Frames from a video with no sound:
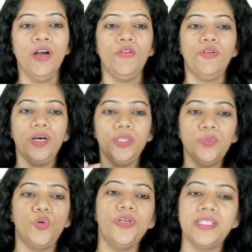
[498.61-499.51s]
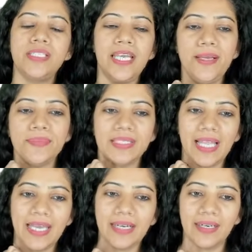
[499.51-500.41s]
Furthermore, schemes
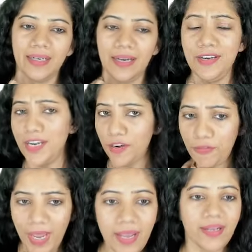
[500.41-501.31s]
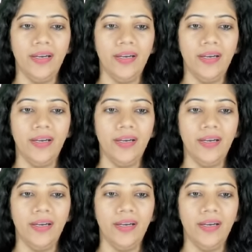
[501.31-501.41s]
like NIRVIC,